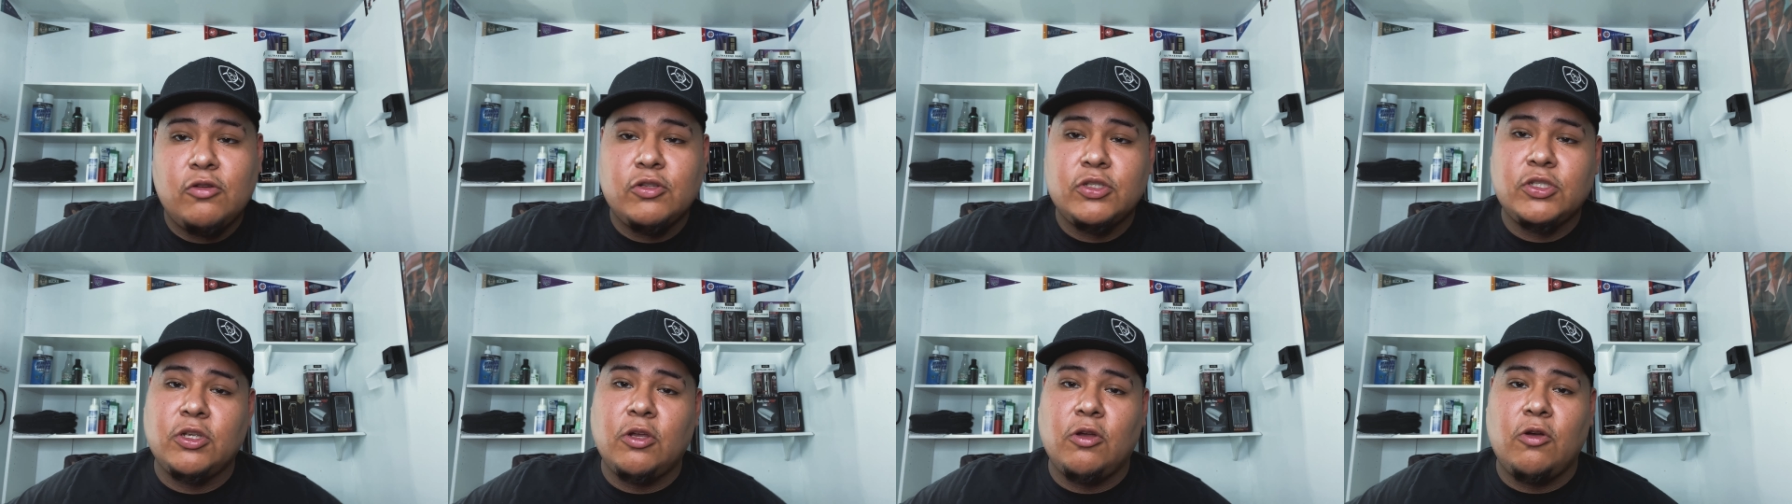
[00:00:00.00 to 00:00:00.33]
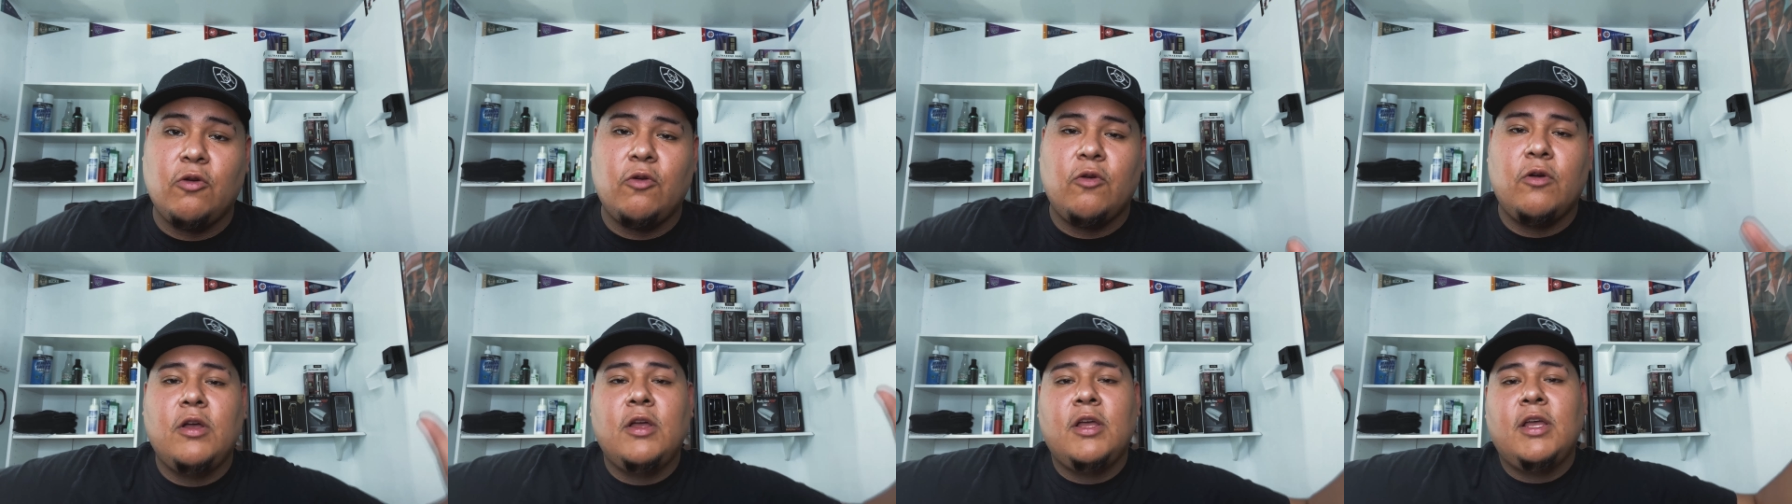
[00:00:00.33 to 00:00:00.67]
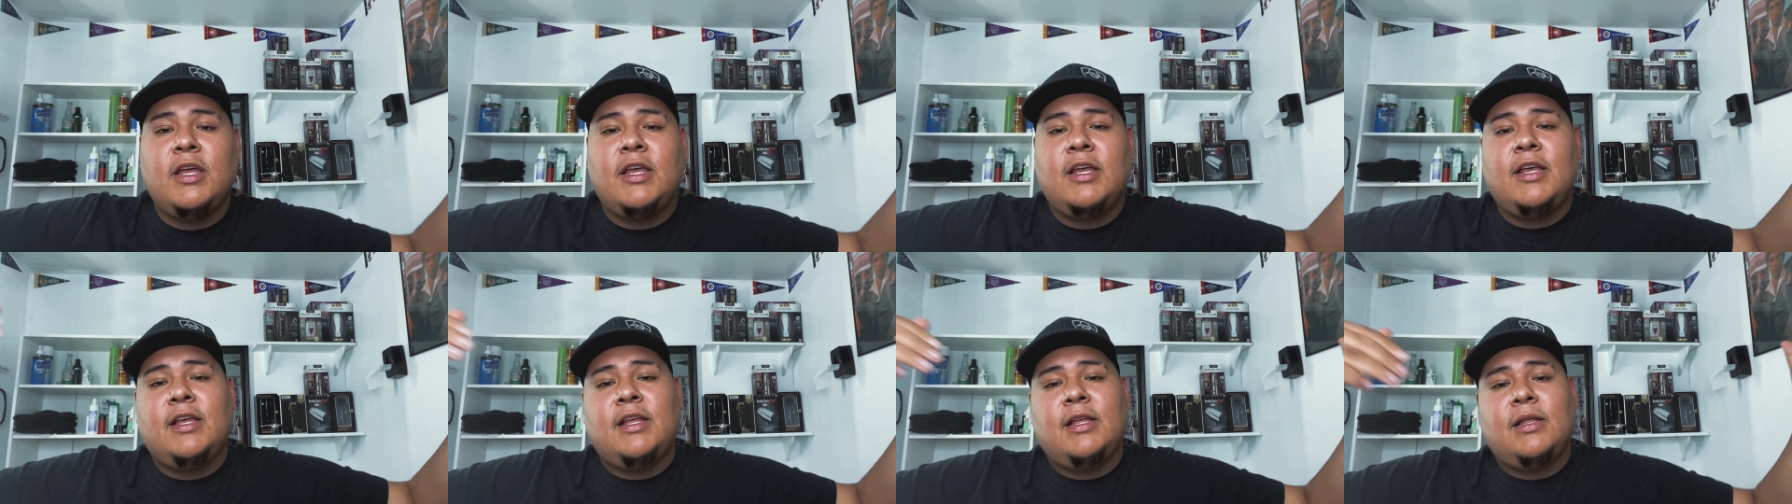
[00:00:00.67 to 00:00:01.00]
So
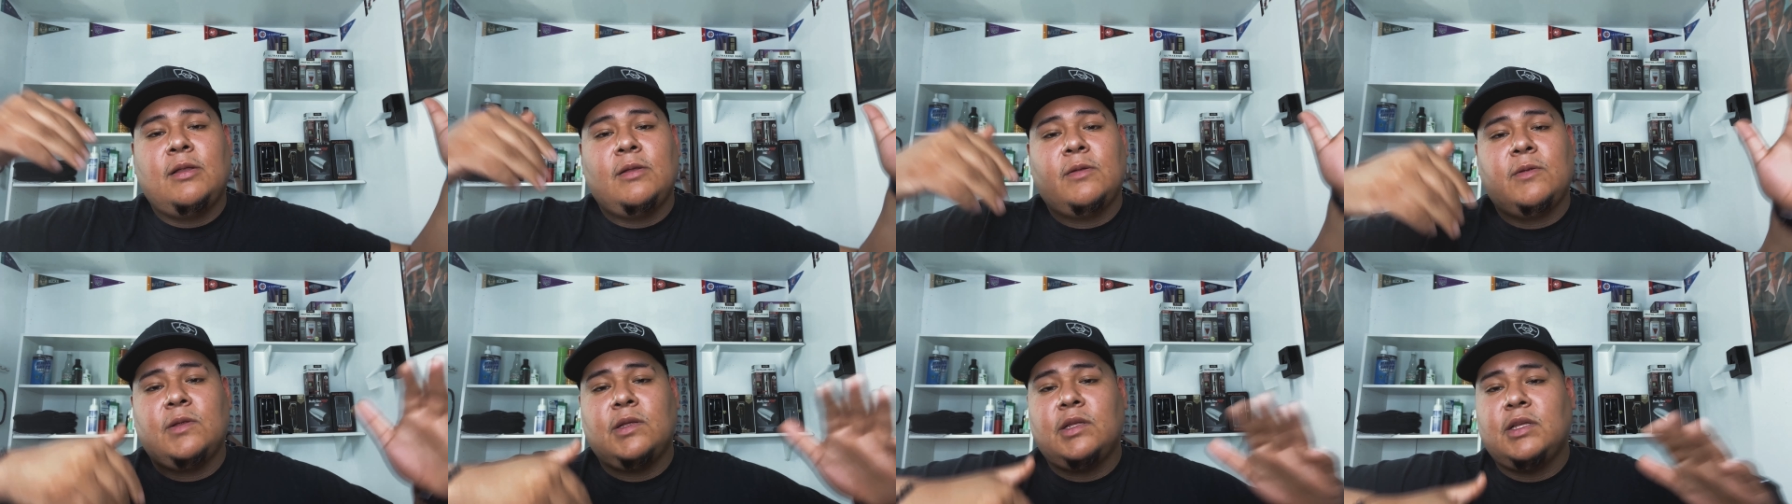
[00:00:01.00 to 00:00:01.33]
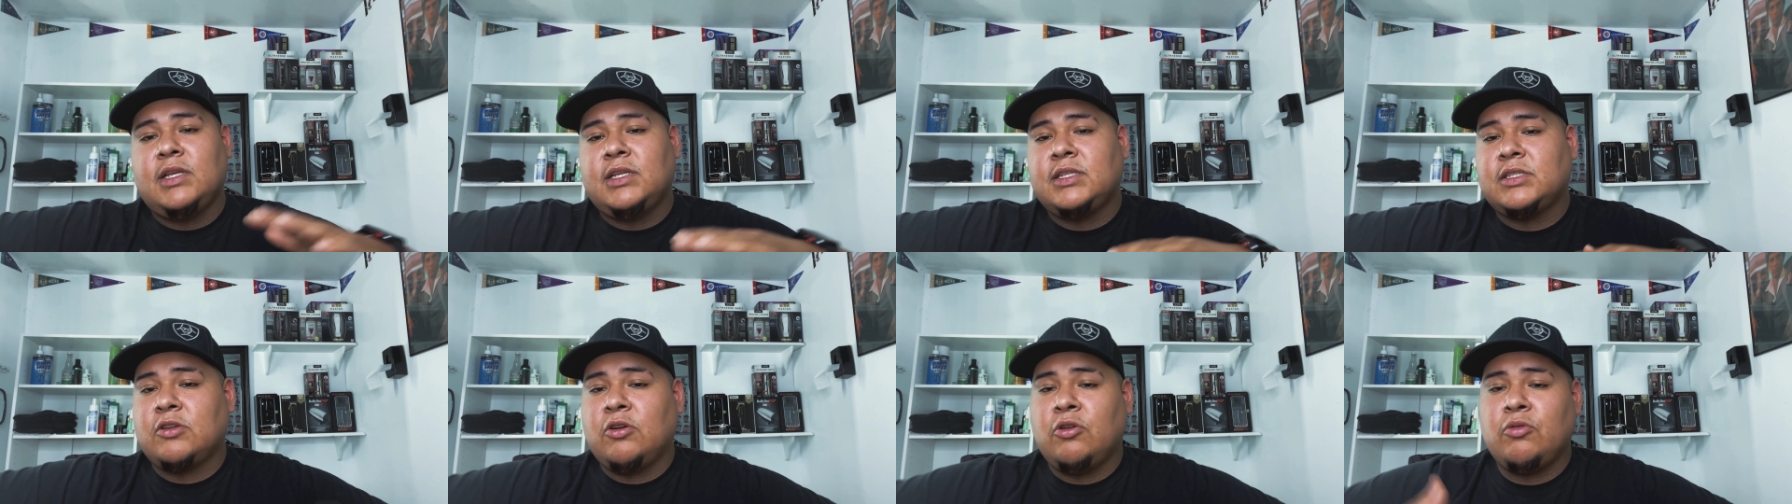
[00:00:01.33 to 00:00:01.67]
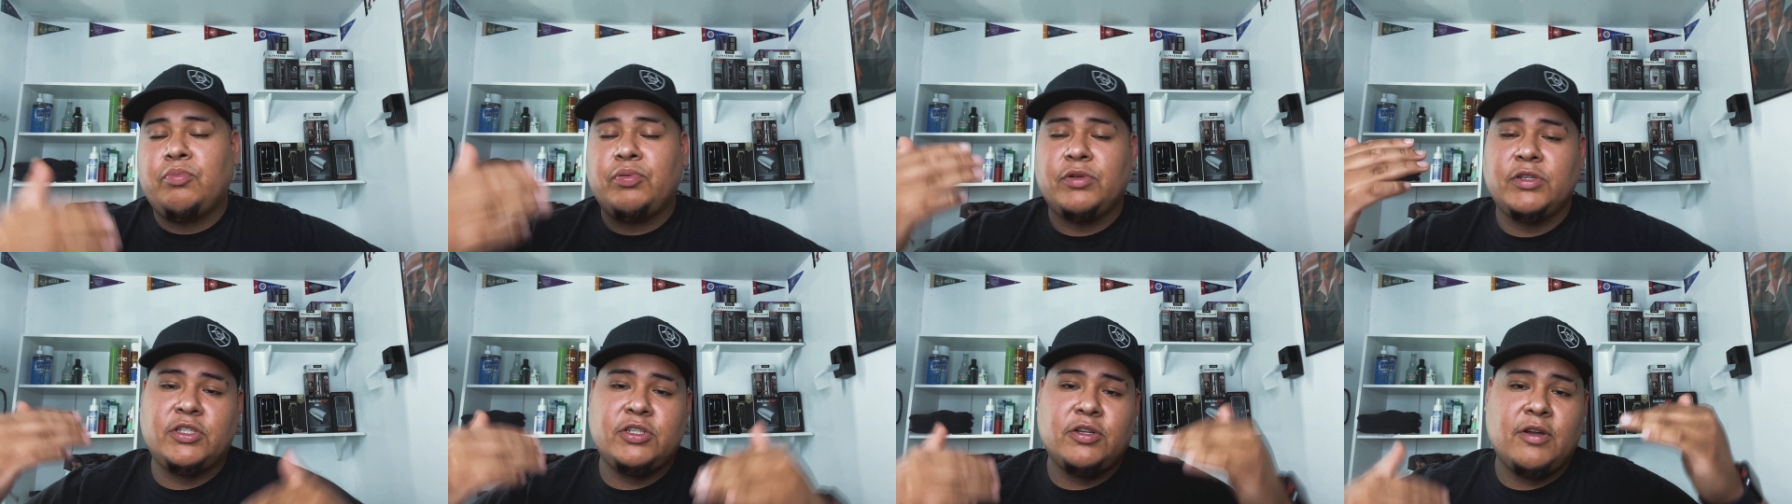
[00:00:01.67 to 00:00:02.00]
it's gonna
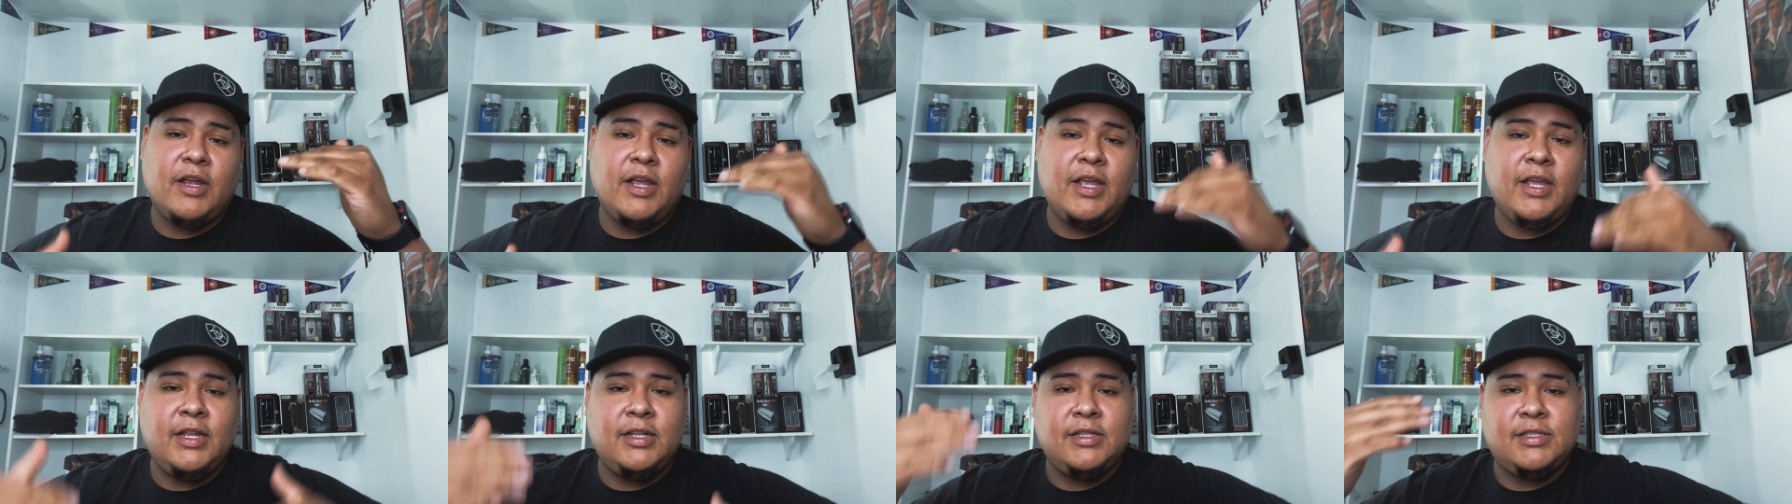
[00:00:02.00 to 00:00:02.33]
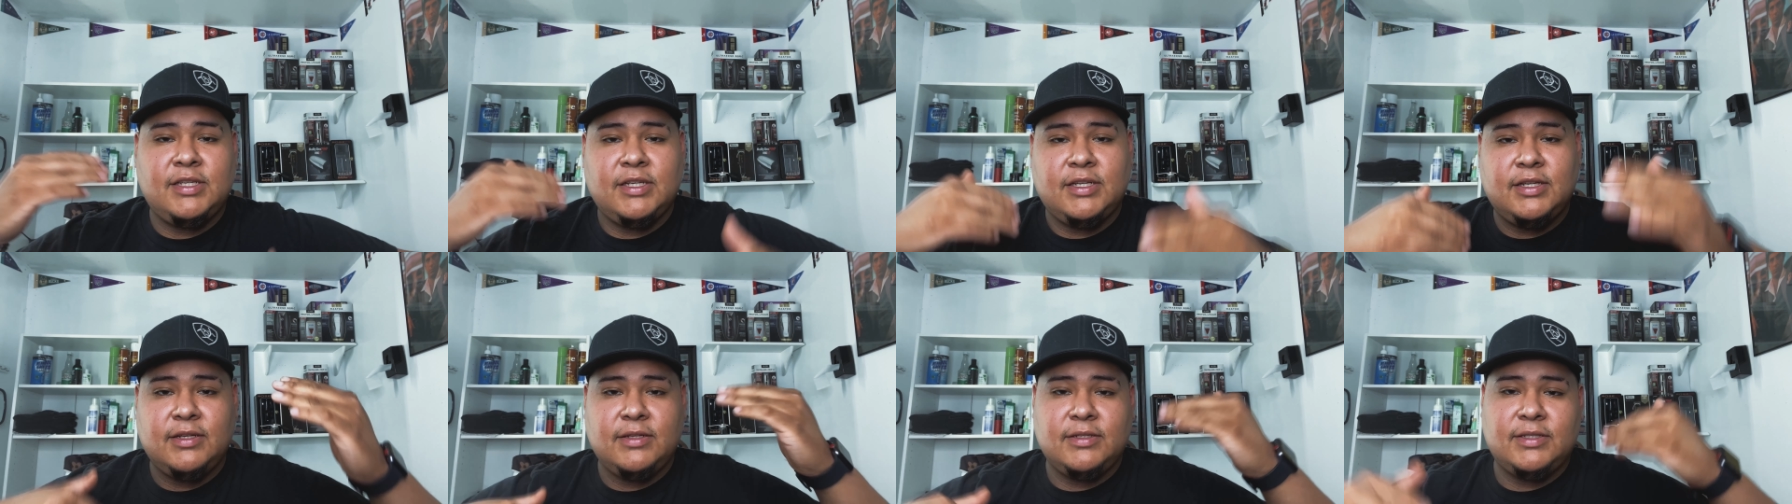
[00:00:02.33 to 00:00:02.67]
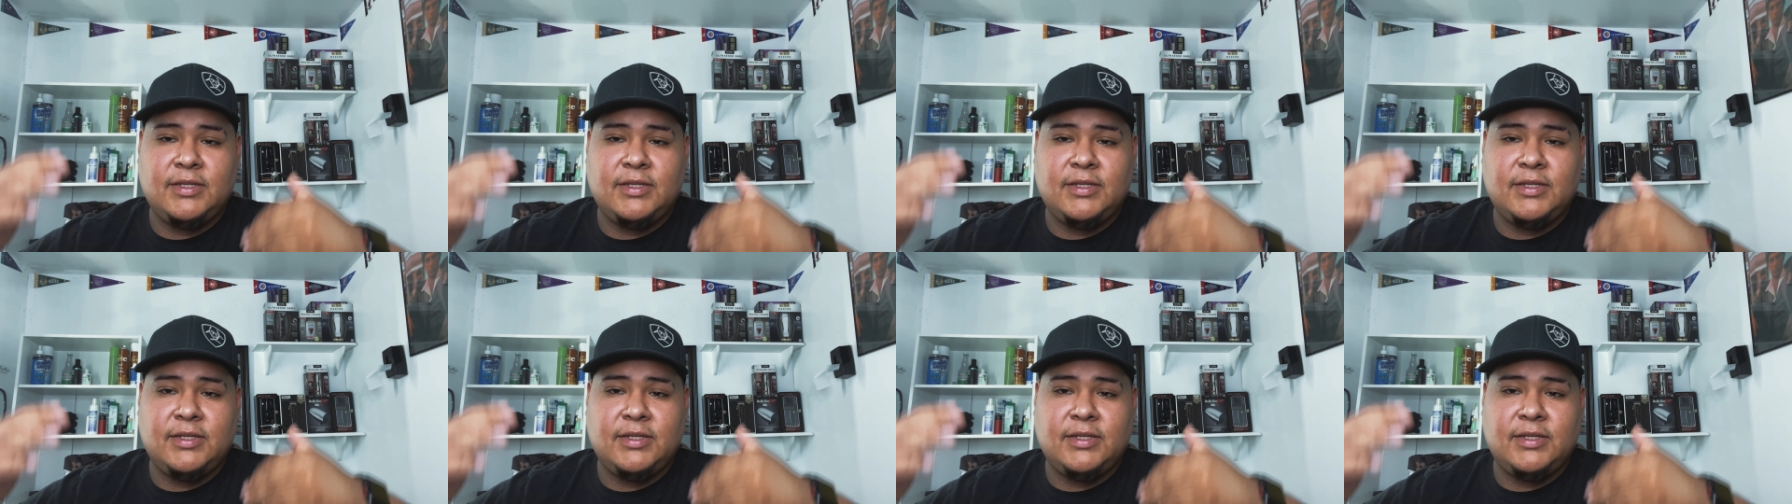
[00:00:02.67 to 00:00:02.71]
portray to,